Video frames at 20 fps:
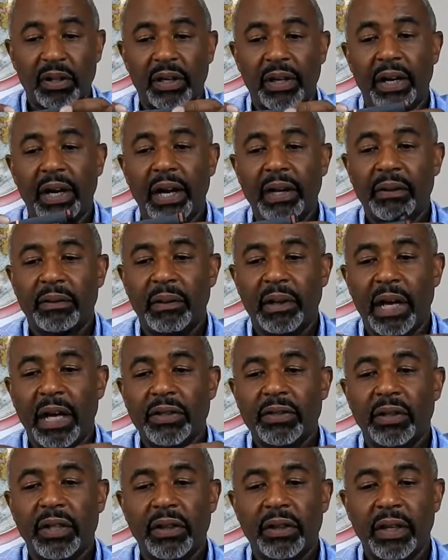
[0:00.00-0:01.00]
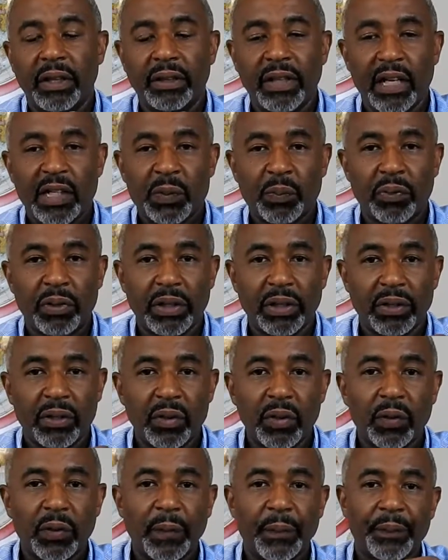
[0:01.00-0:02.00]
I actually think that's pretty
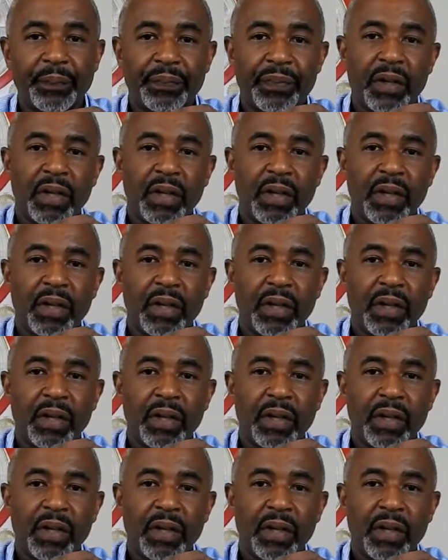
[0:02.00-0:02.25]
cool.